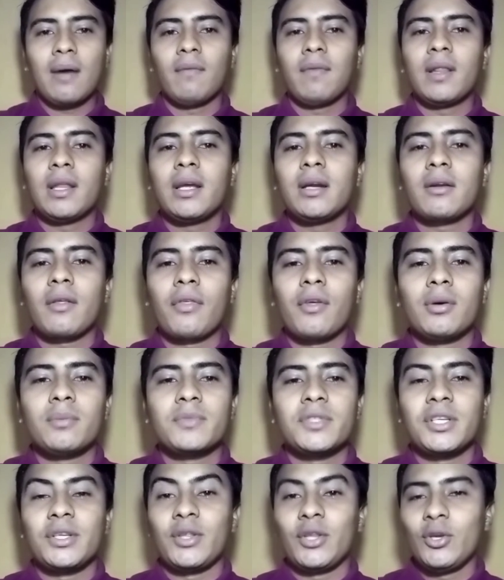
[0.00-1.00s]
learned
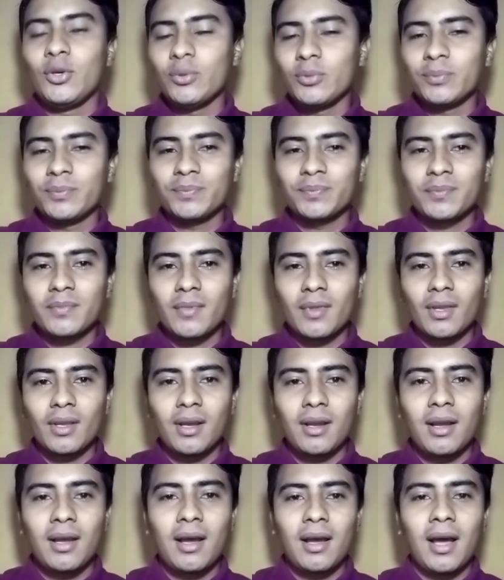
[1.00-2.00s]
something new.
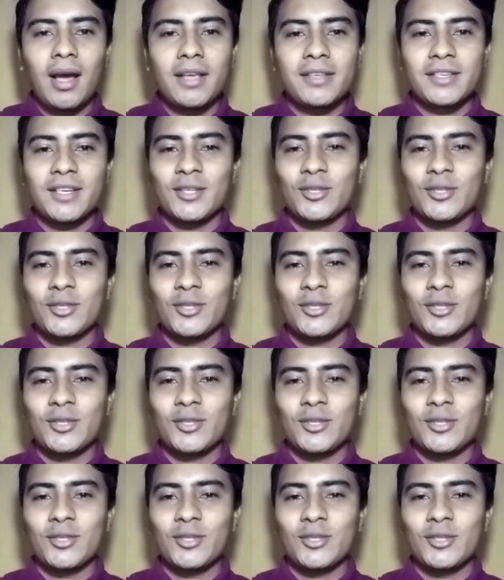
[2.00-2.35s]
I say